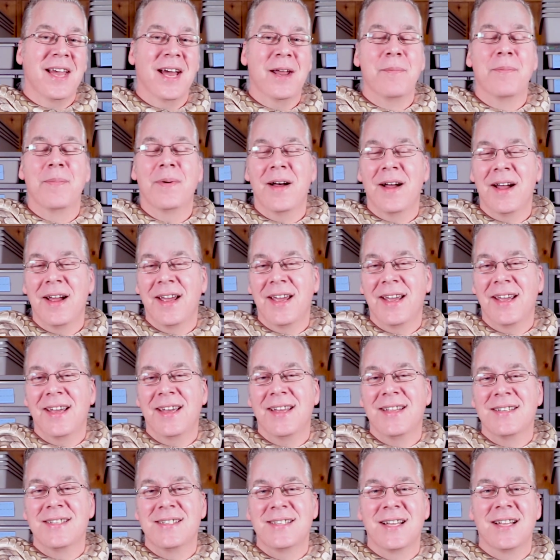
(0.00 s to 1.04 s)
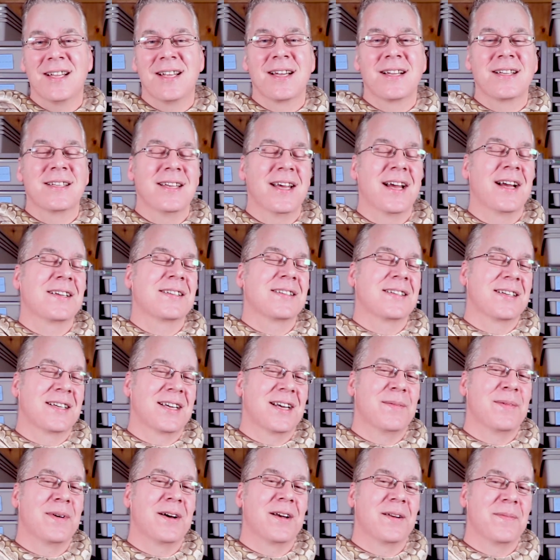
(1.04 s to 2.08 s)
at buying and selling to actually
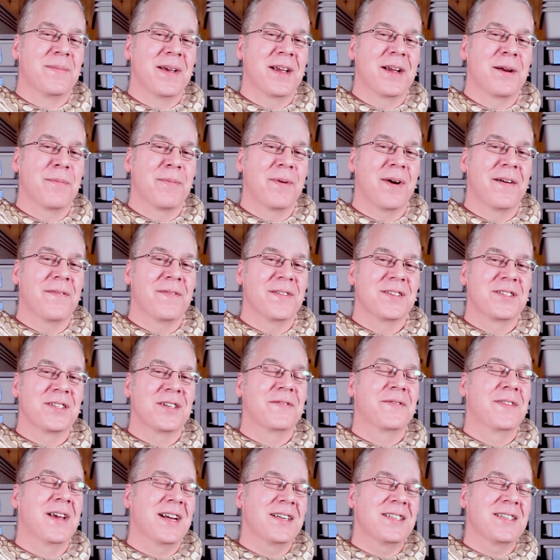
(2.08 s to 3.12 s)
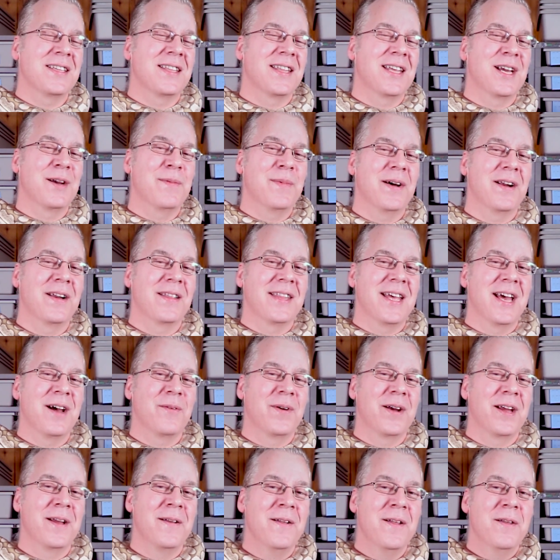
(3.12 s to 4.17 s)
come out and make a profit. So if you actually think about it that
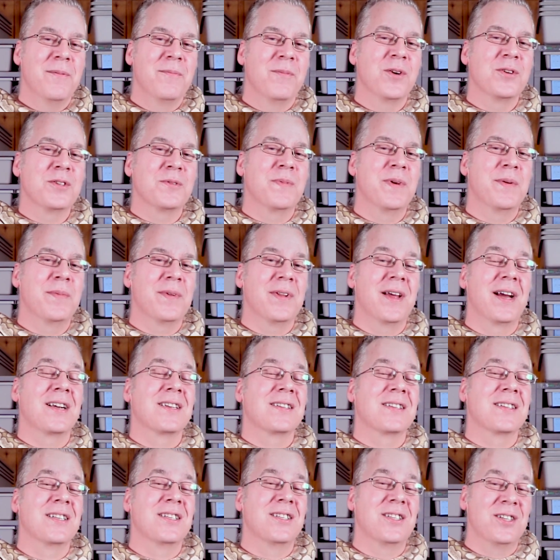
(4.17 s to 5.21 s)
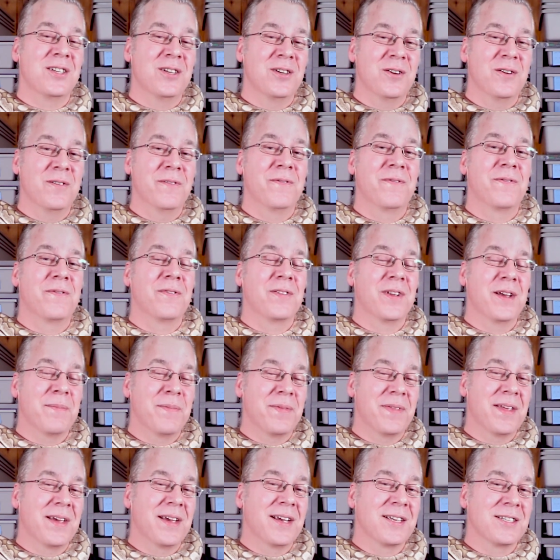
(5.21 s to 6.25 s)
way, most people actually do flip
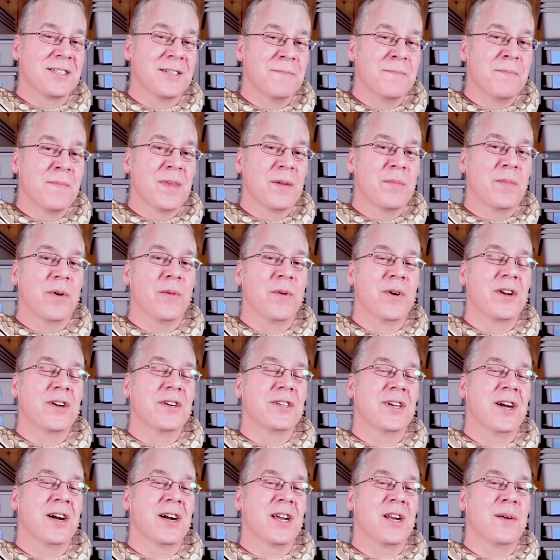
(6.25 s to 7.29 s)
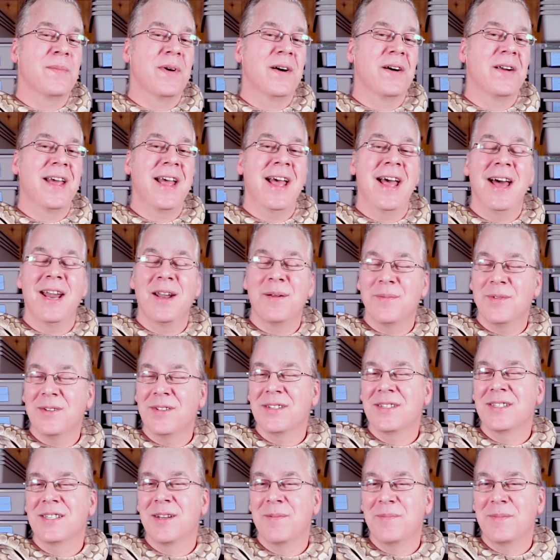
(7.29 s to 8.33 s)
things, but when you're talking about
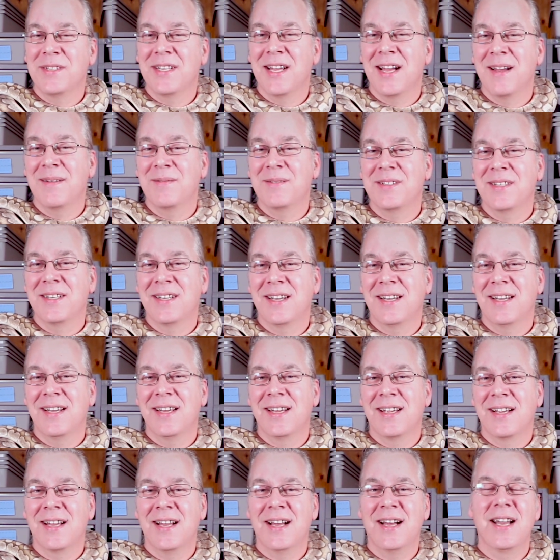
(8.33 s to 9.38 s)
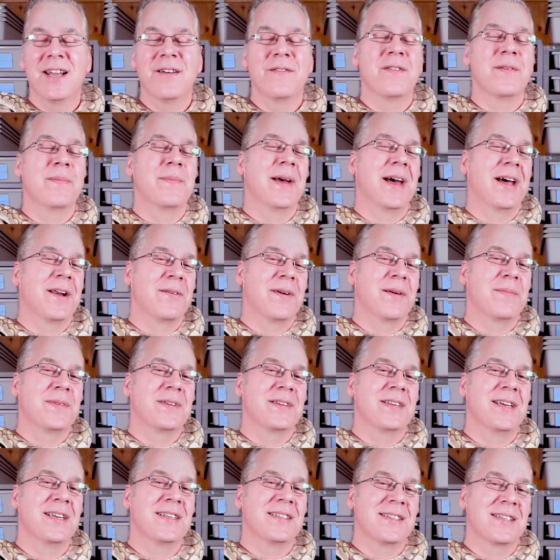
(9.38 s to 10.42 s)
animals, sometimes it can get kind of a bad
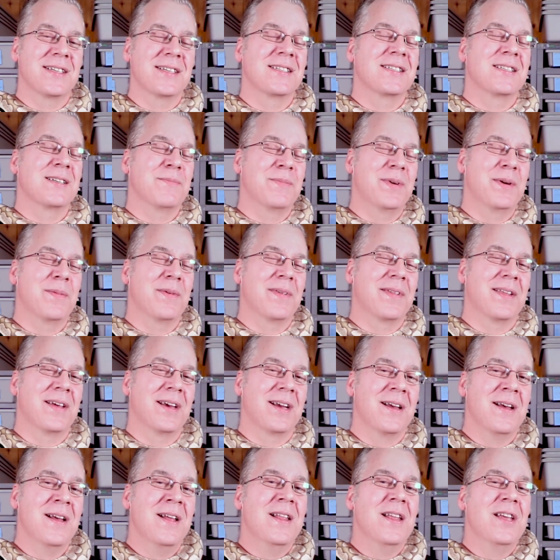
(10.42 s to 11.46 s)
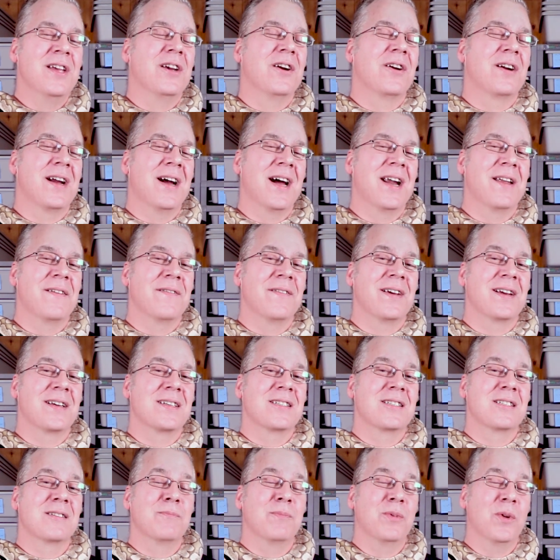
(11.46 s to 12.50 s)
reputation because some people think you're kind of
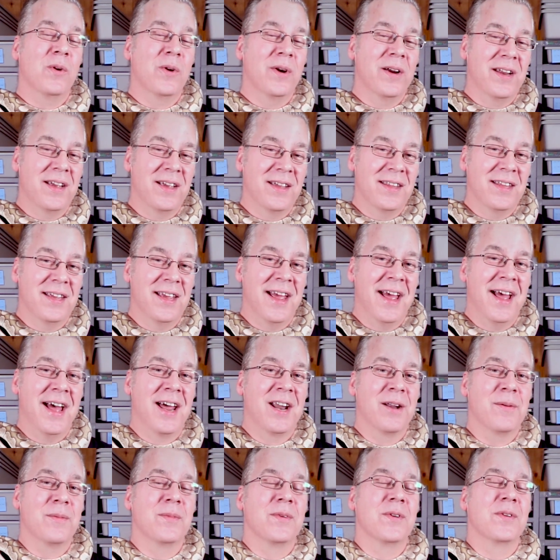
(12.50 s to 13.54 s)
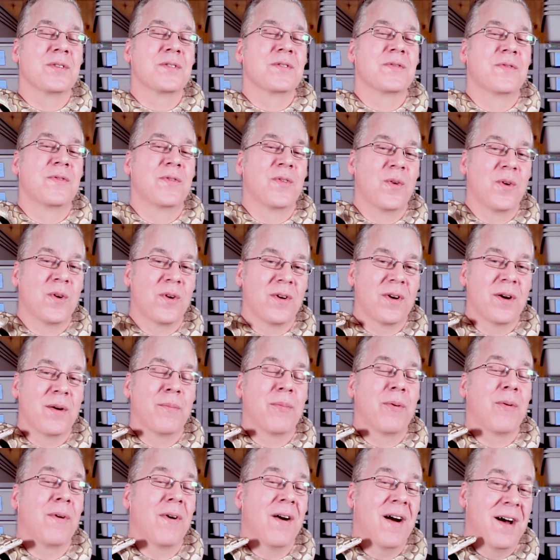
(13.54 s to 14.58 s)
exploiting the animals for a
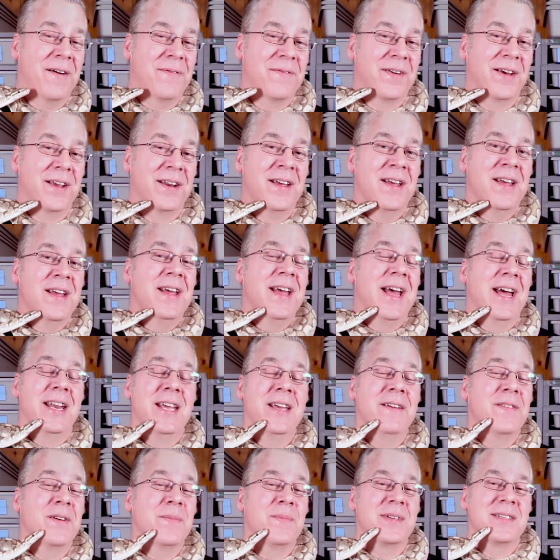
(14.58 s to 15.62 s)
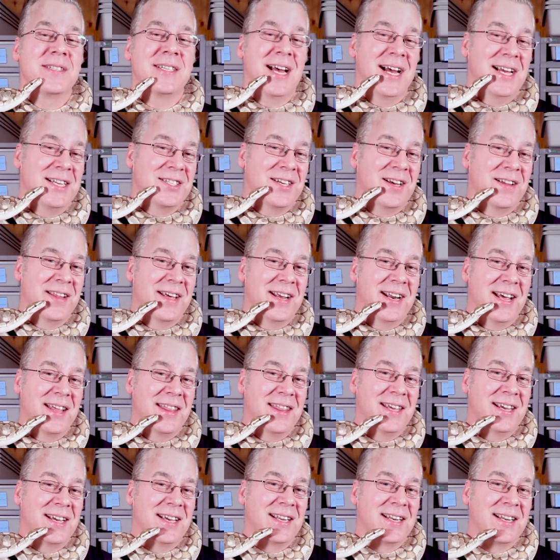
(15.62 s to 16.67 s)
profit. And even besides all that, I
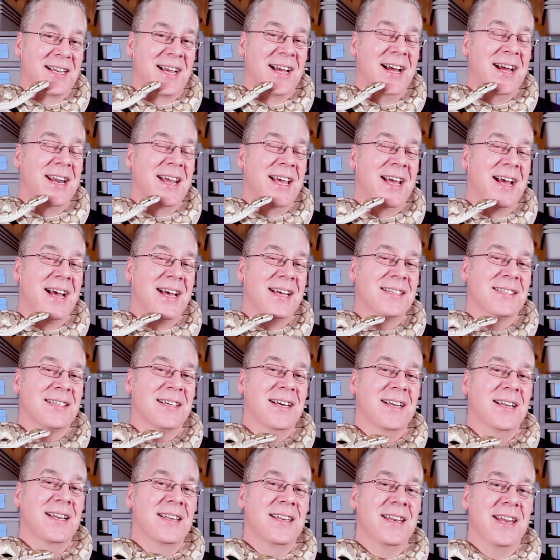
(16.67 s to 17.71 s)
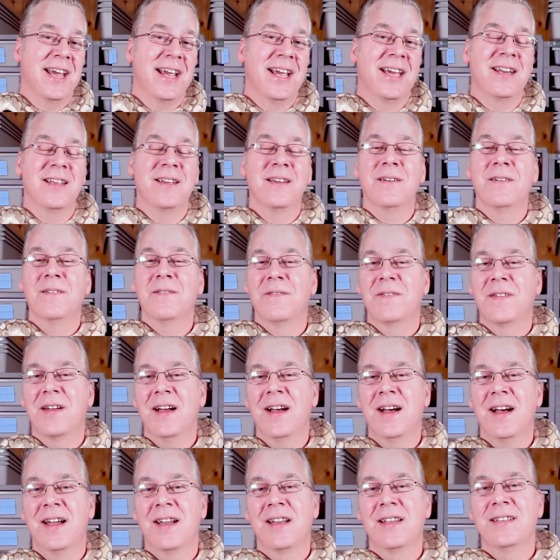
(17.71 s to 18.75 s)
think it kind of has a negative
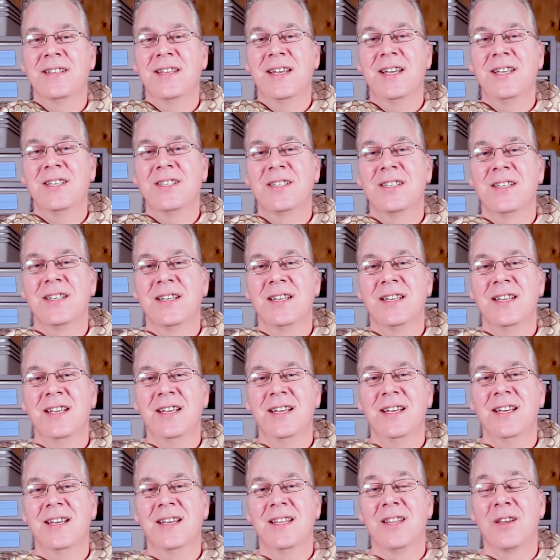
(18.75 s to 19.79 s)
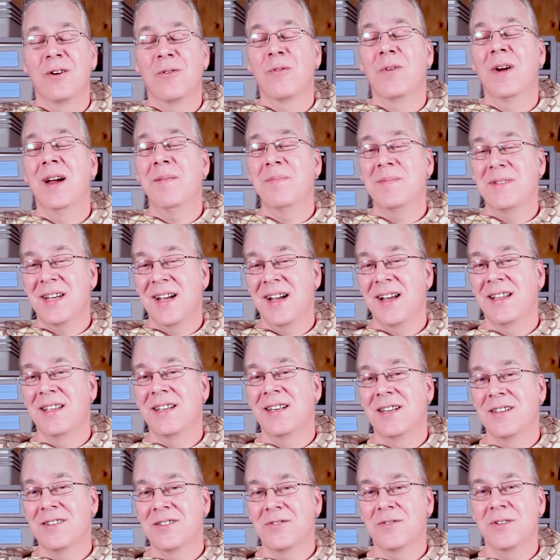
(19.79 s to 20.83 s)
connotation in the reptile
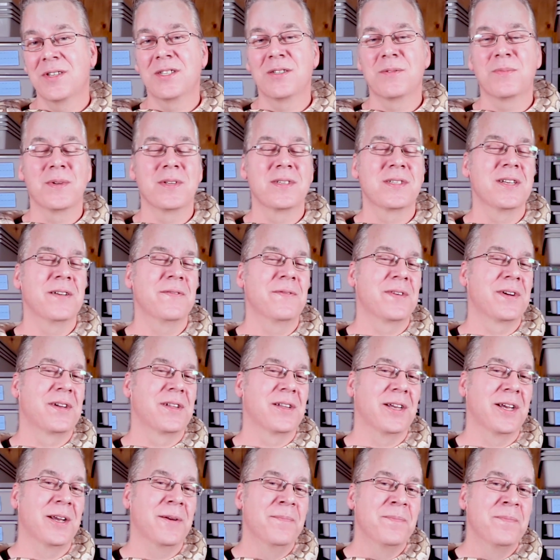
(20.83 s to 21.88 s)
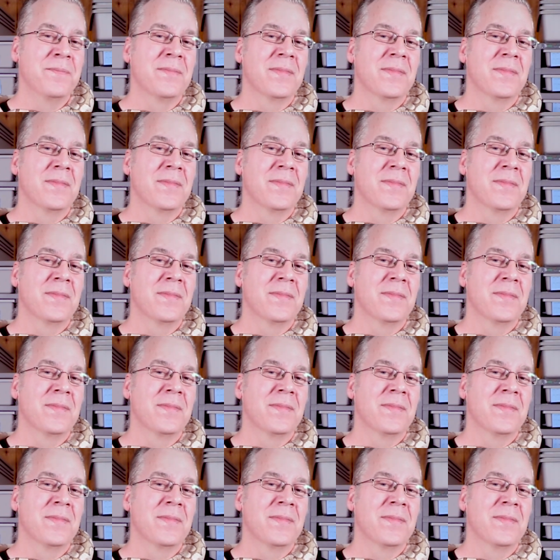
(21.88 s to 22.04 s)
industry specifically,